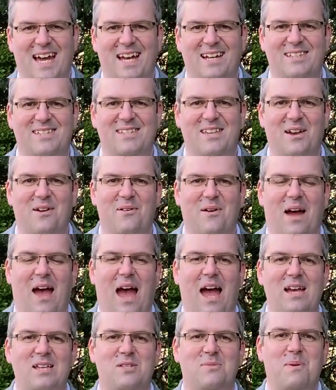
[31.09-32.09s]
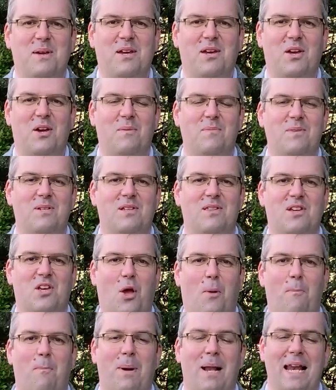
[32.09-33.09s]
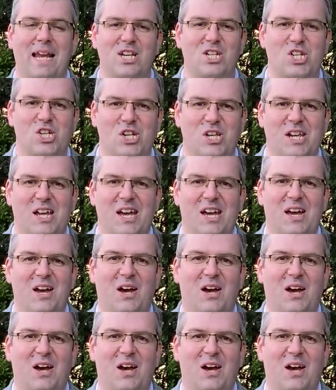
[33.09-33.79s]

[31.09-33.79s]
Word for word: And so, as we come to the completion